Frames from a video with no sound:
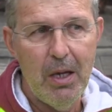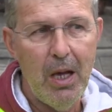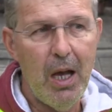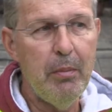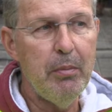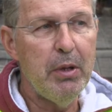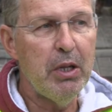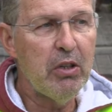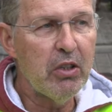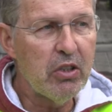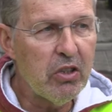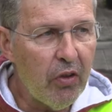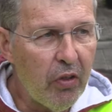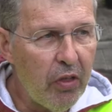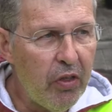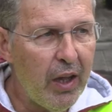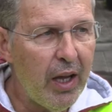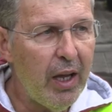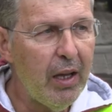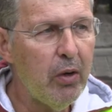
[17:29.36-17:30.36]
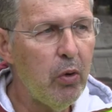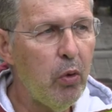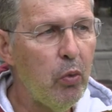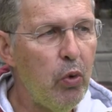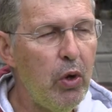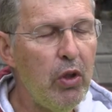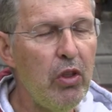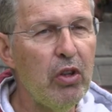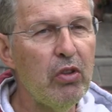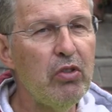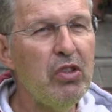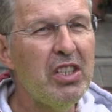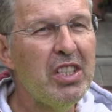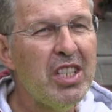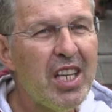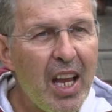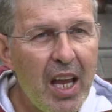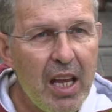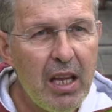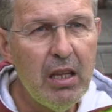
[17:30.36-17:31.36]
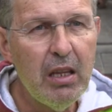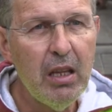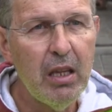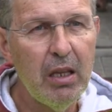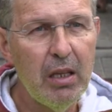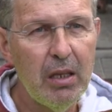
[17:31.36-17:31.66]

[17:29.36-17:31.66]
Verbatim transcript: And because of that, we don't change